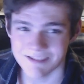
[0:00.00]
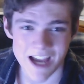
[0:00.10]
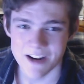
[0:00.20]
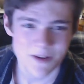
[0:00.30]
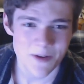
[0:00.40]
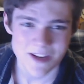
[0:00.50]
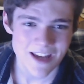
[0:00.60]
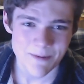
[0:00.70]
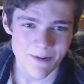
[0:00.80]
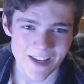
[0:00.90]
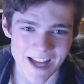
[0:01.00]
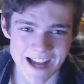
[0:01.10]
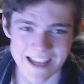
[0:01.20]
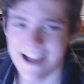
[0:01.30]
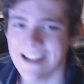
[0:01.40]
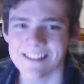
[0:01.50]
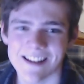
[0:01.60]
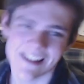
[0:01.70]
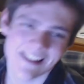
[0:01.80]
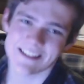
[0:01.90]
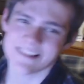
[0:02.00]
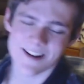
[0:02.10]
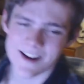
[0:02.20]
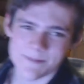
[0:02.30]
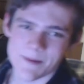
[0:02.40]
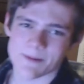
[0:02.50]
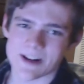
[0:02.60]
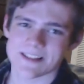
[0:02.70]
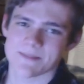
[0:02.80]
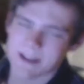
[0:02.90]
I don't know the name of the guy yet. I, it's not memorized in my